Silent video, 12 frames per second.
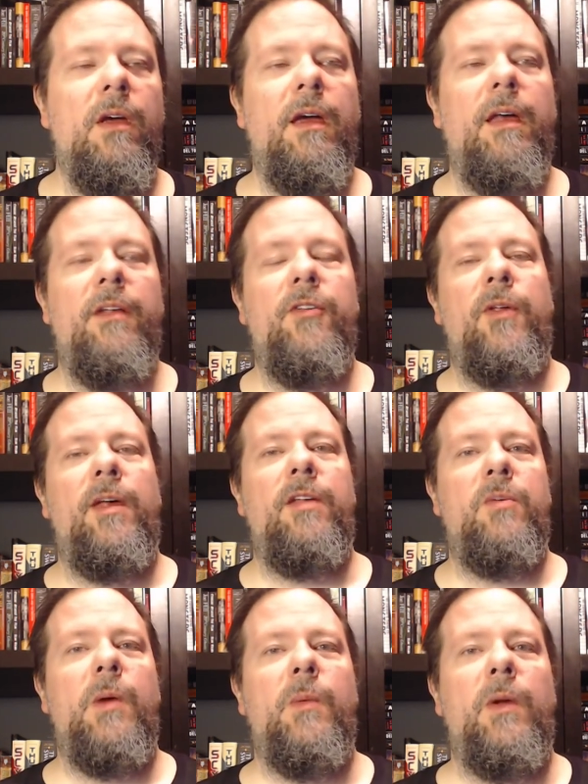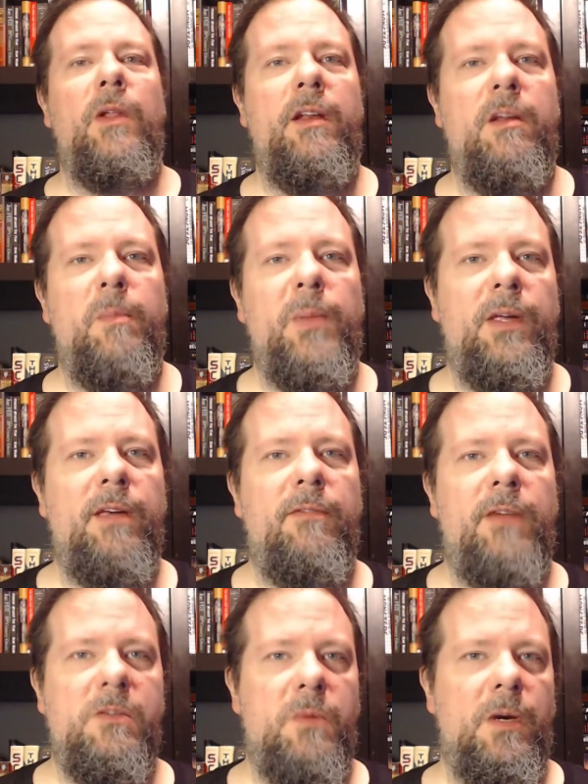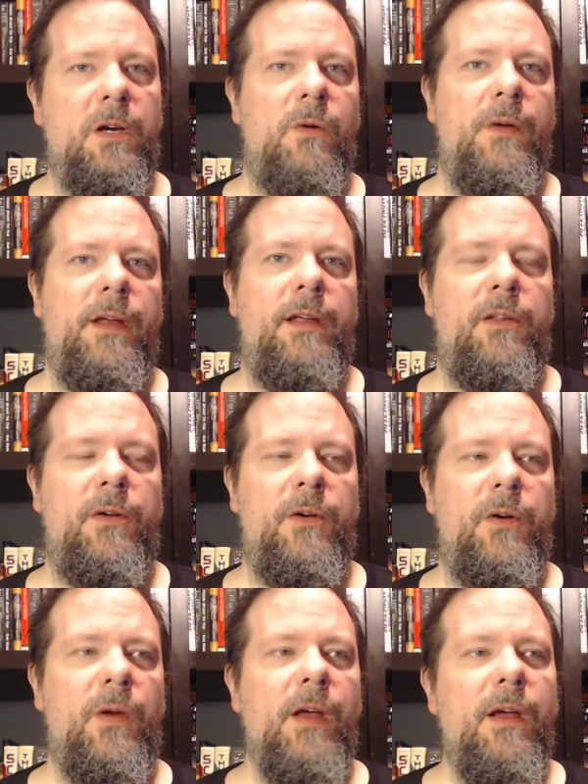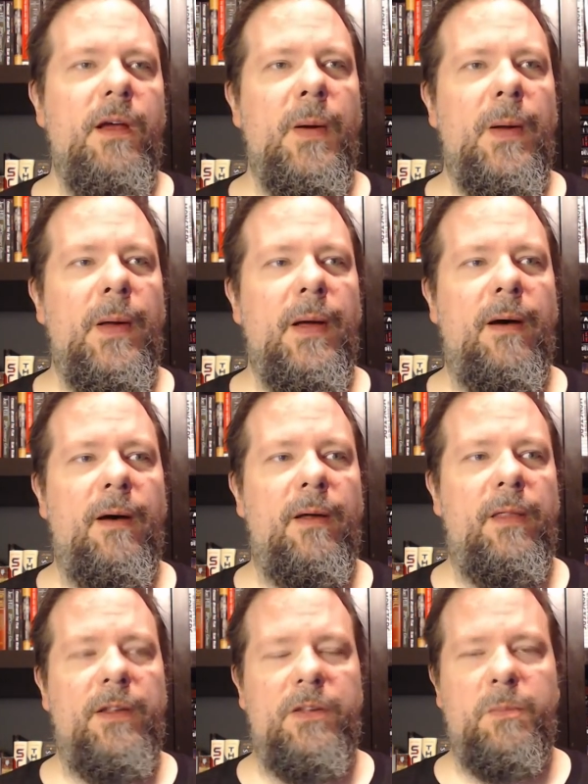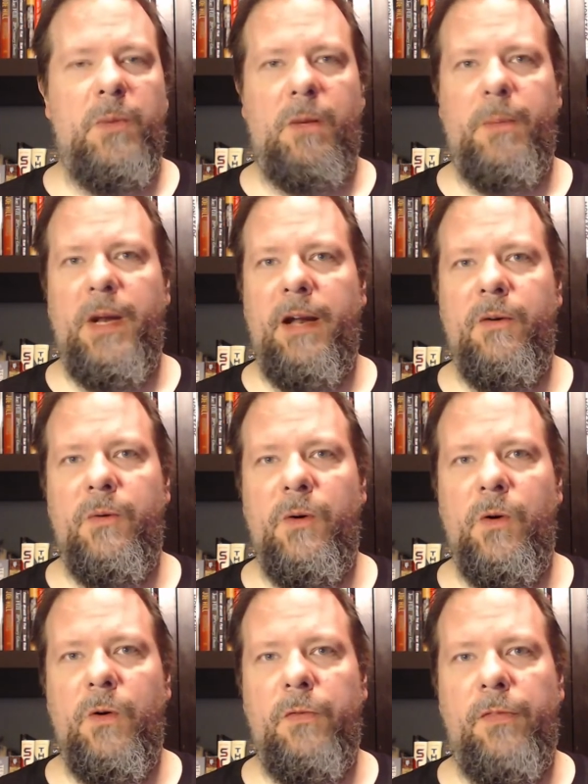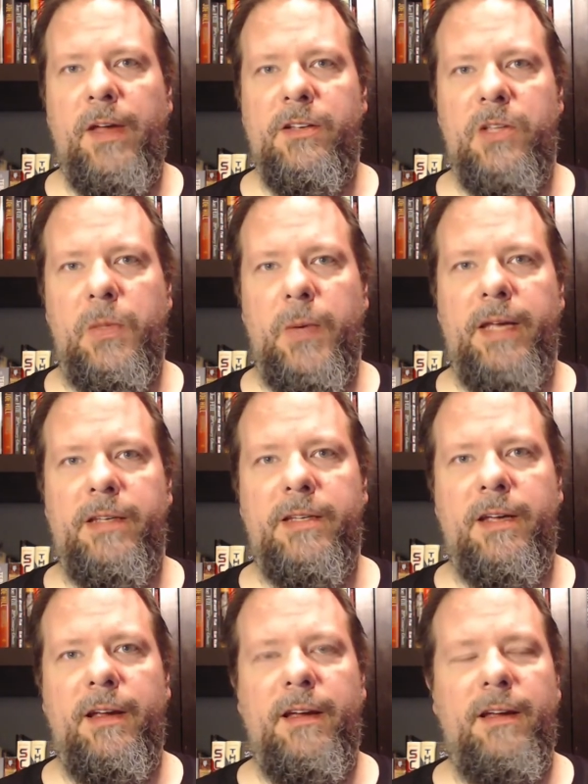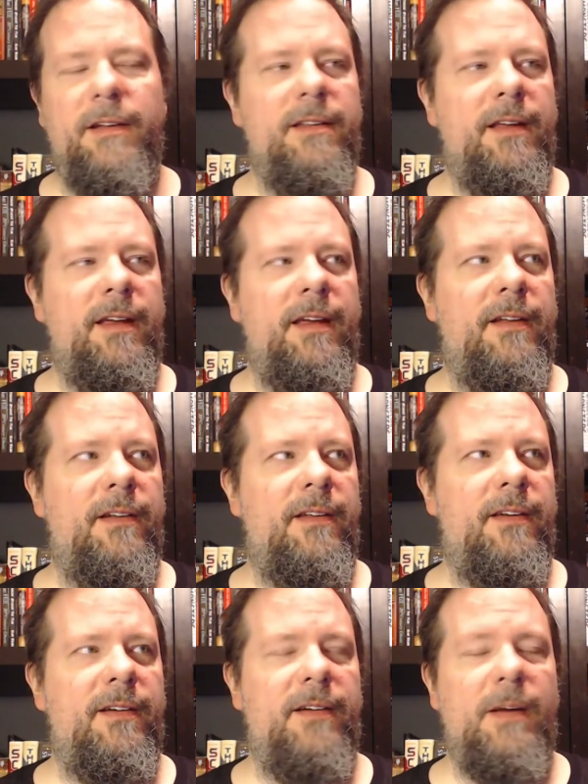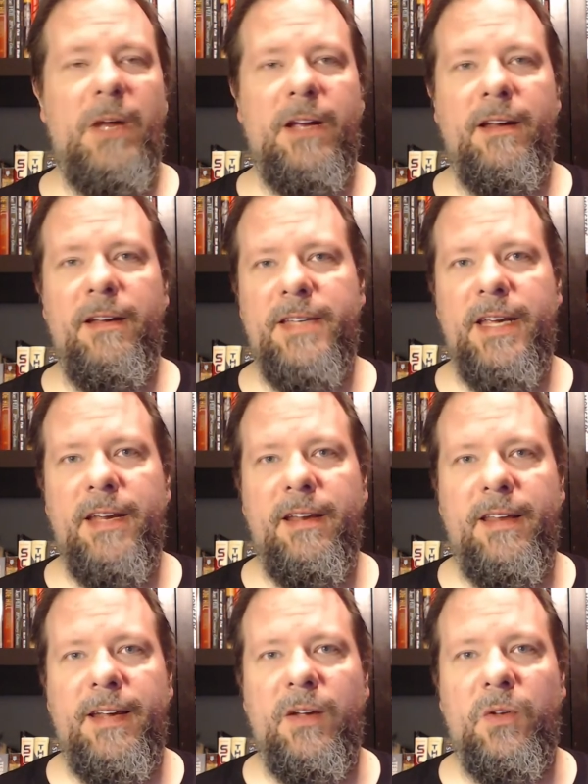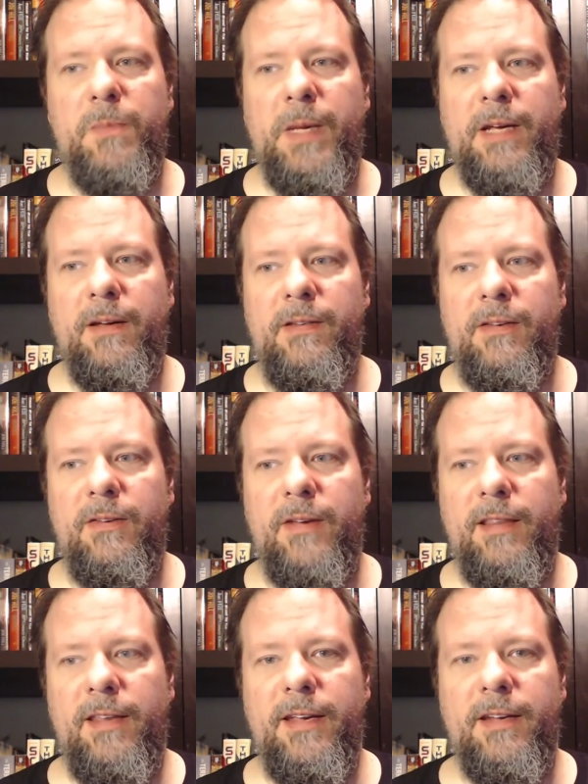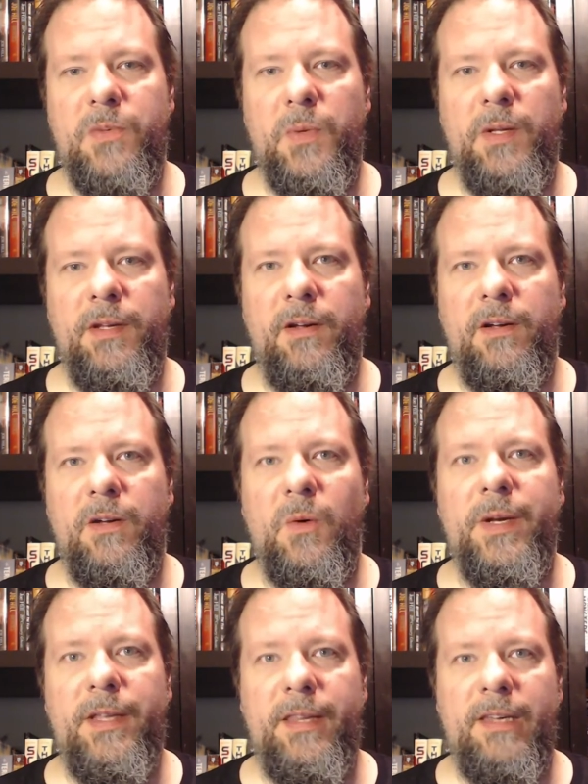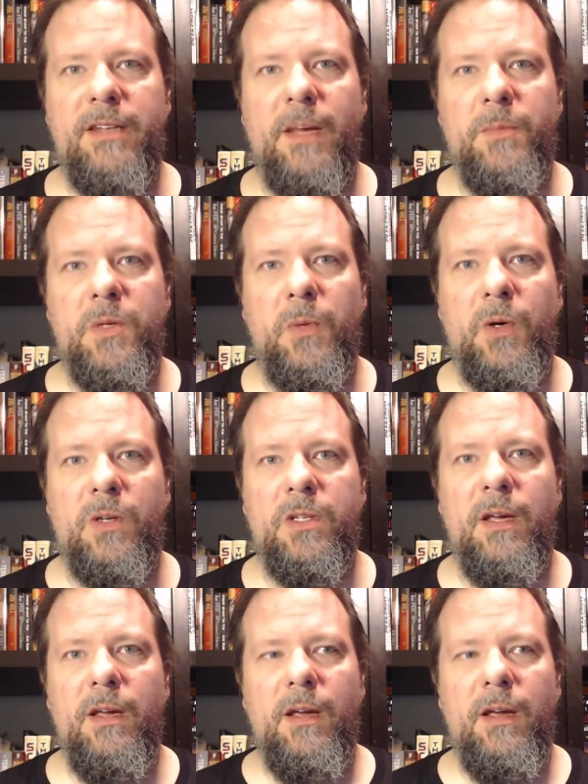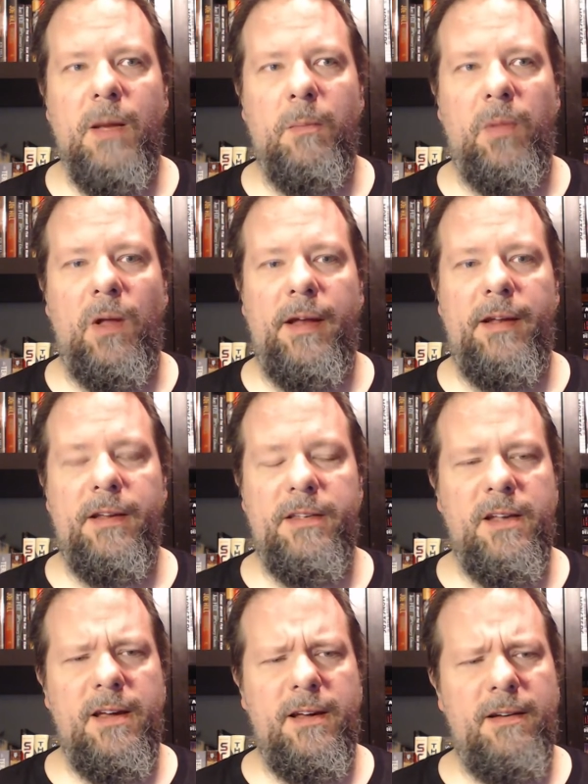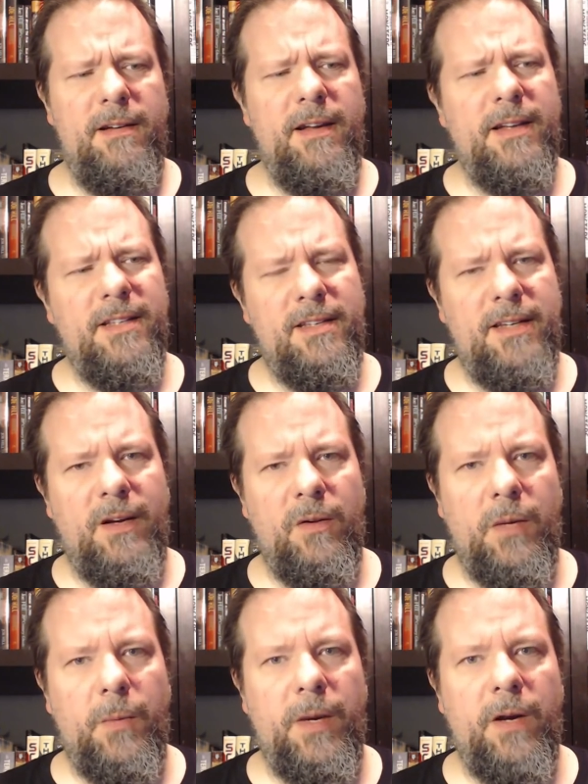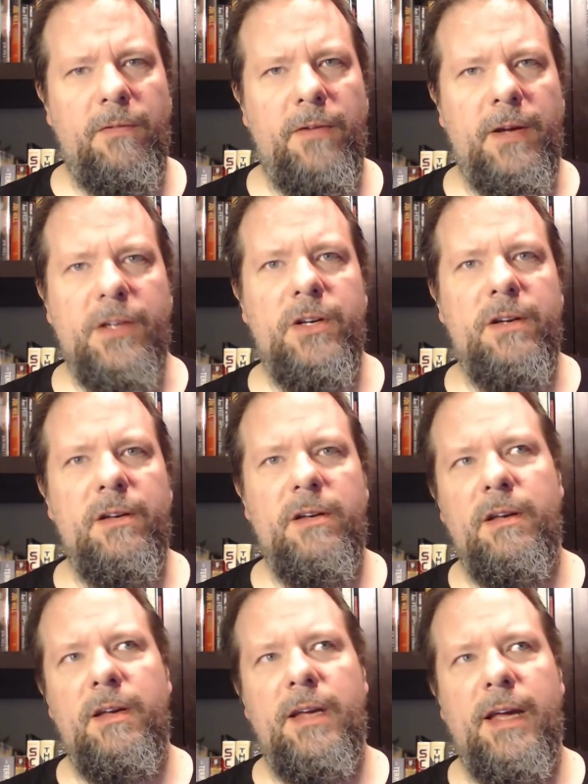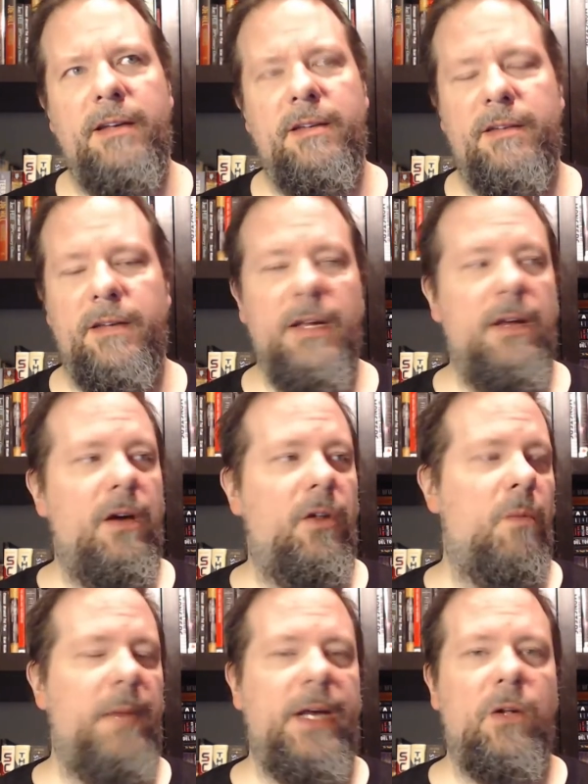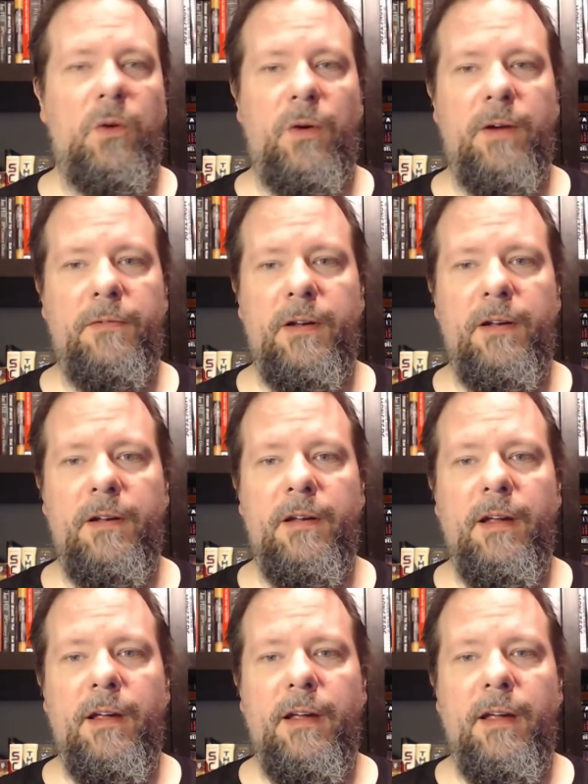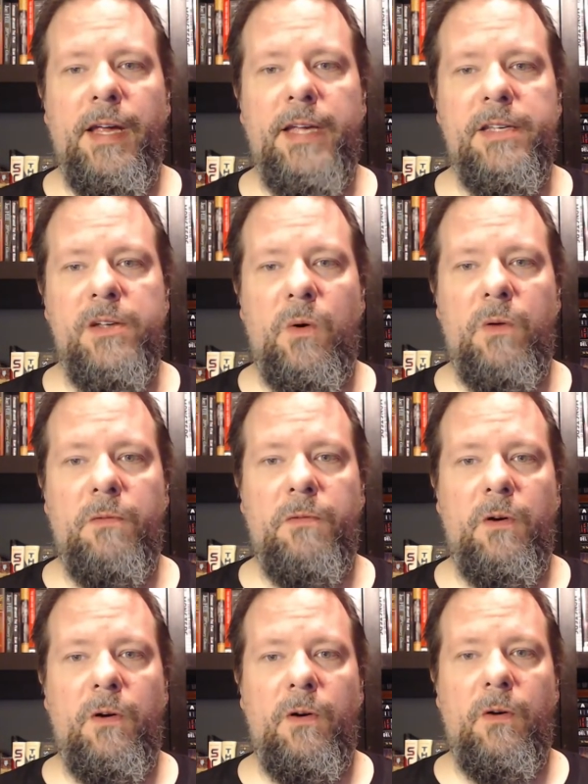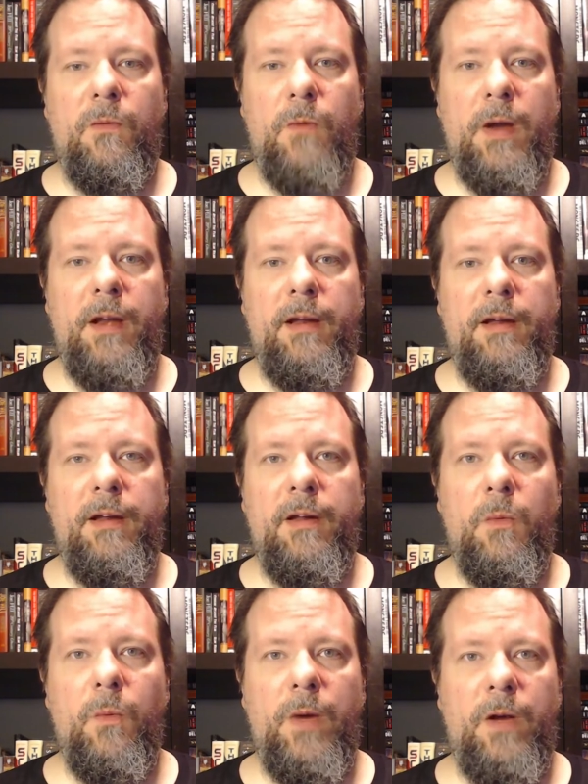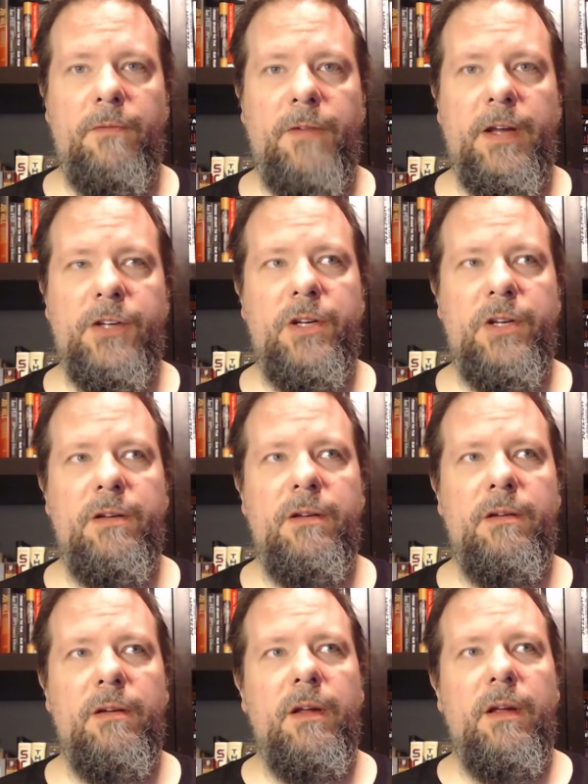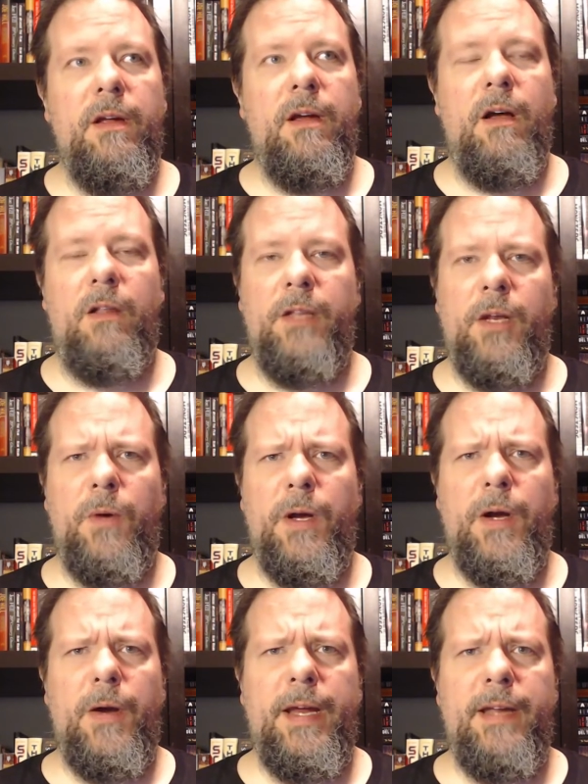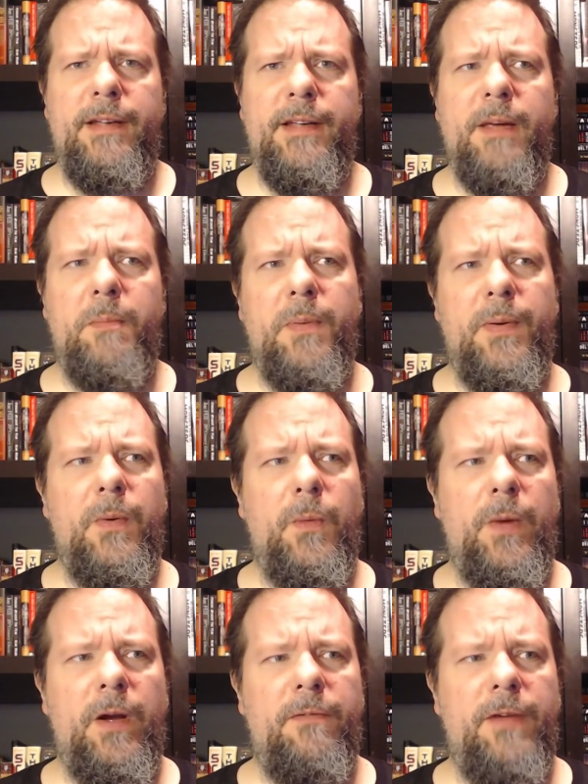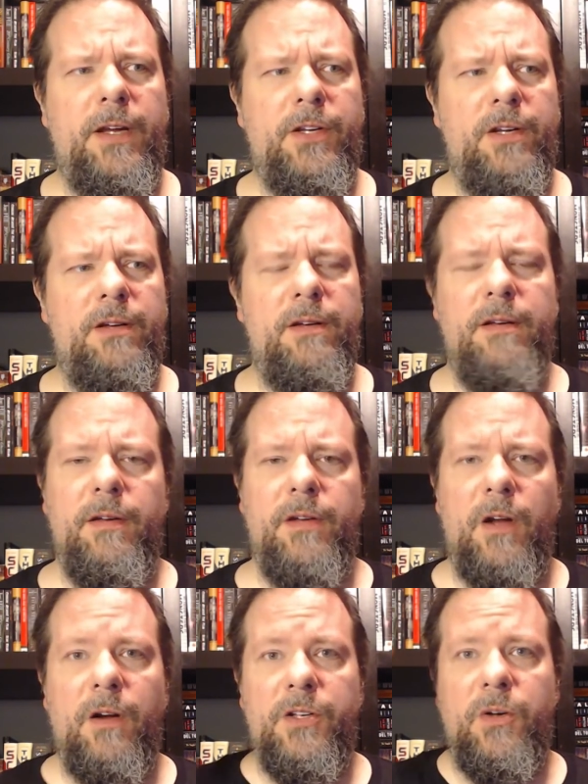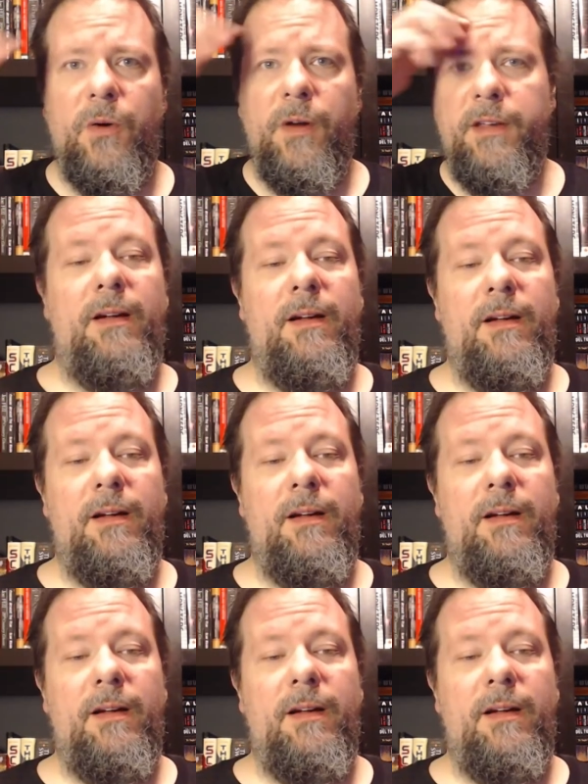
And so that's what we're led to believe as we're going through this book, but I don't know if that's the way it's going to end. And I'm not going to say anything else, because I think it's really good to go into these types of books blind. It's not necessarily weird fiction yet. Although Michael Griffin, he's known for writing weird fiction, literary type weird fiction, dark stories.